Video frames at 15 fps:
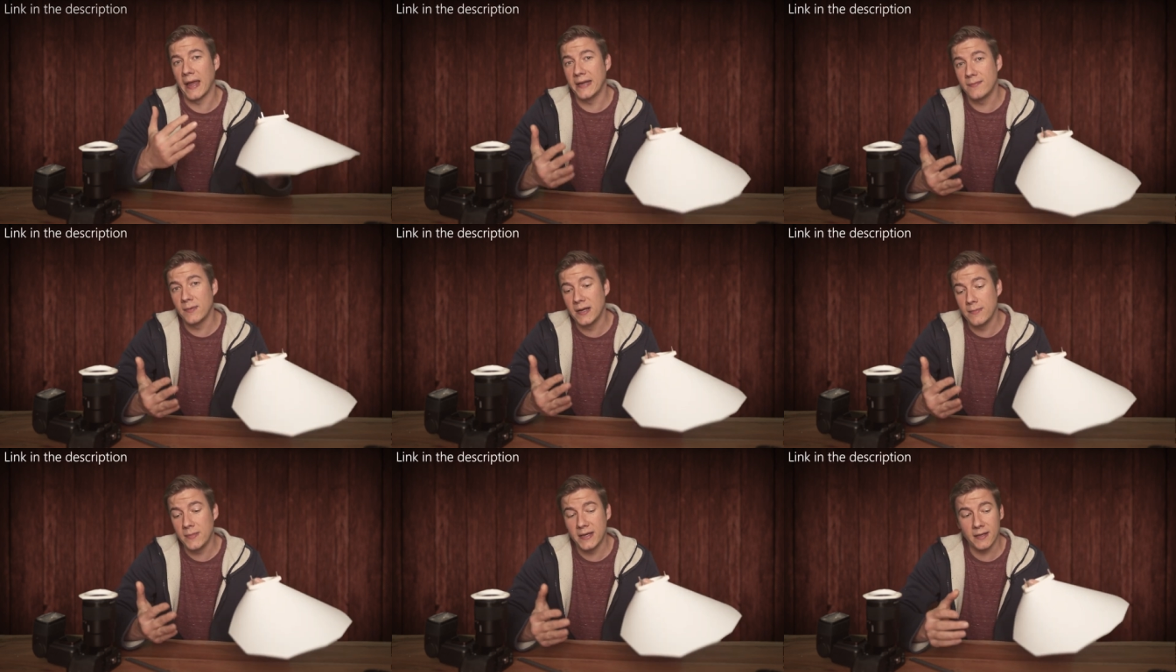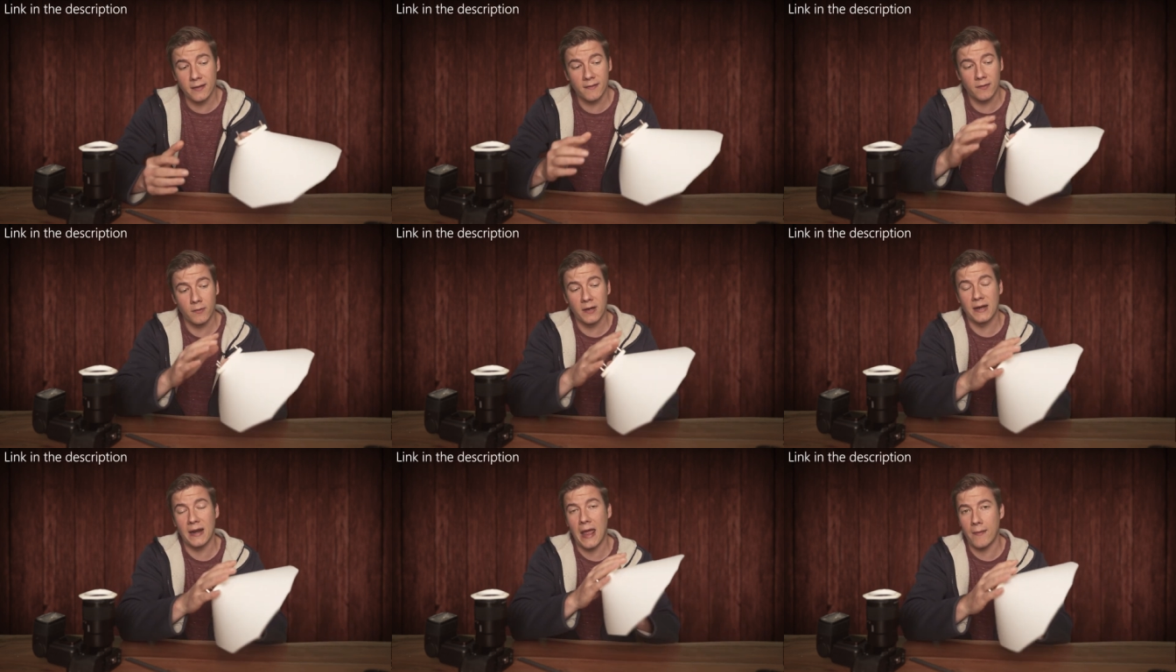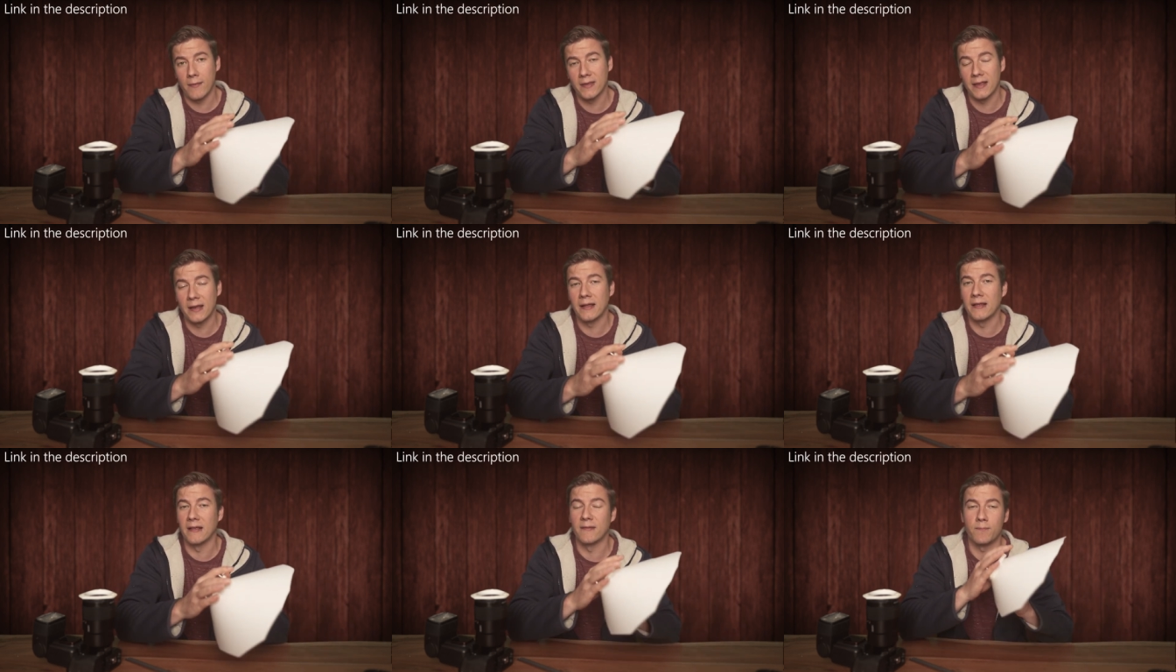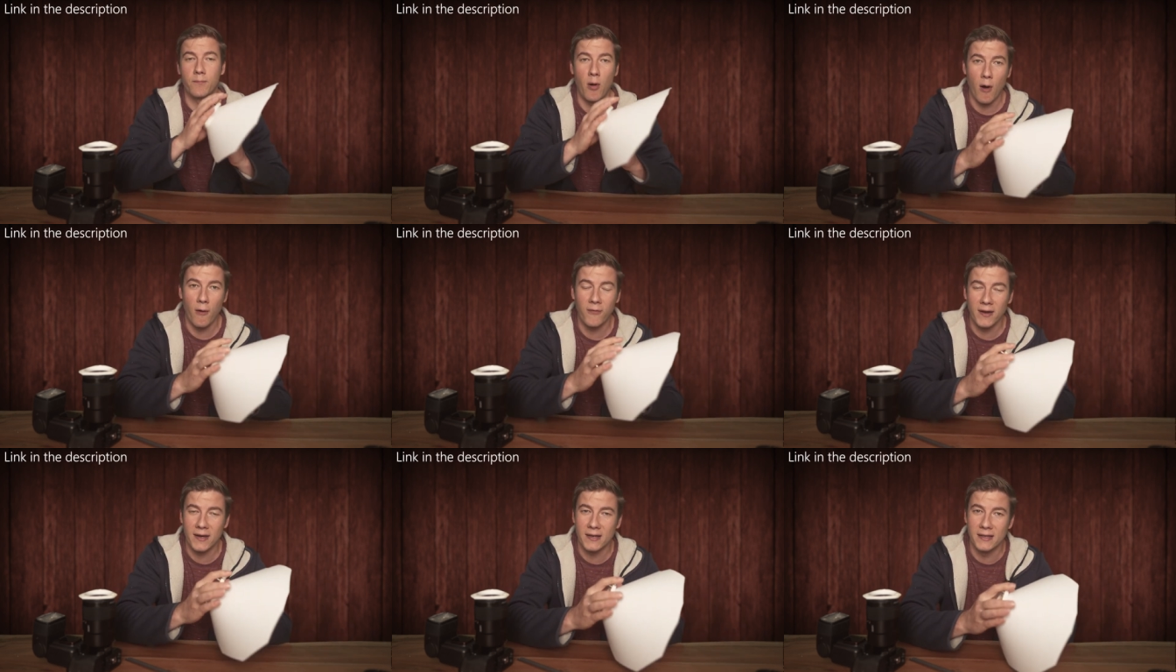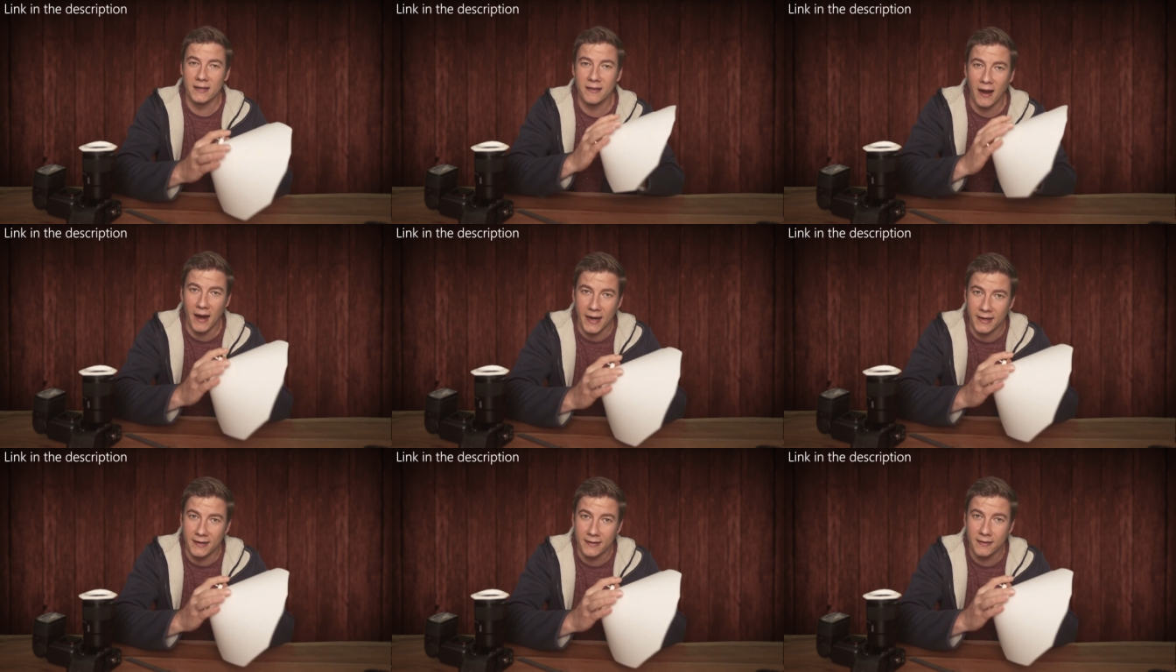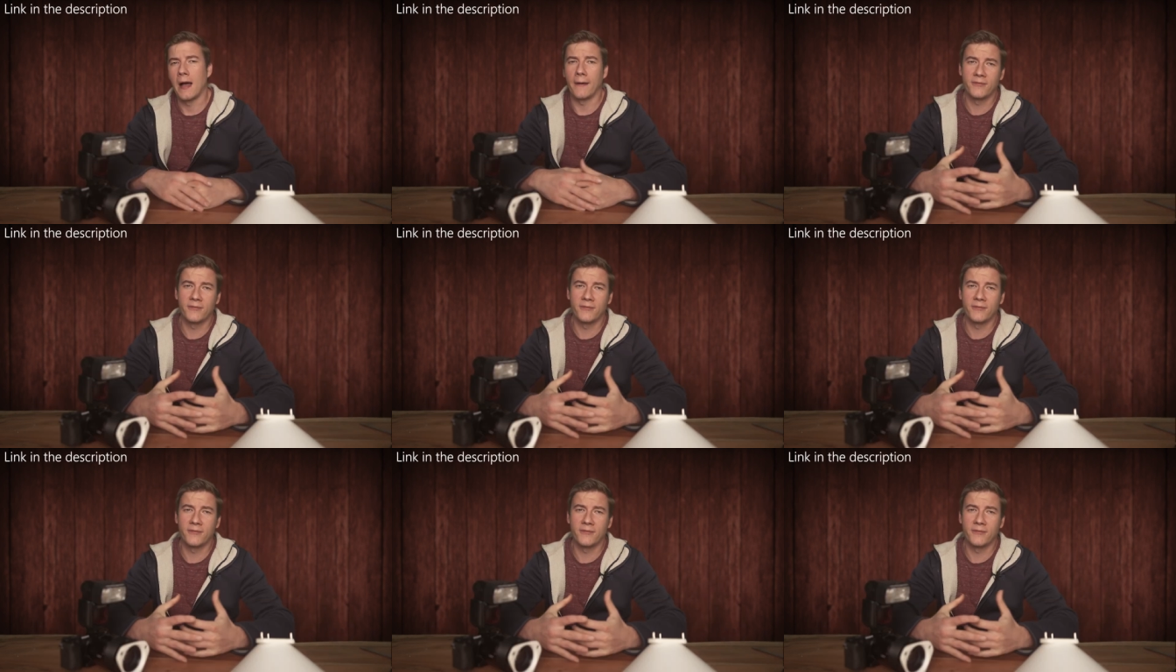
8 millimeters so that everything is perfectly tight.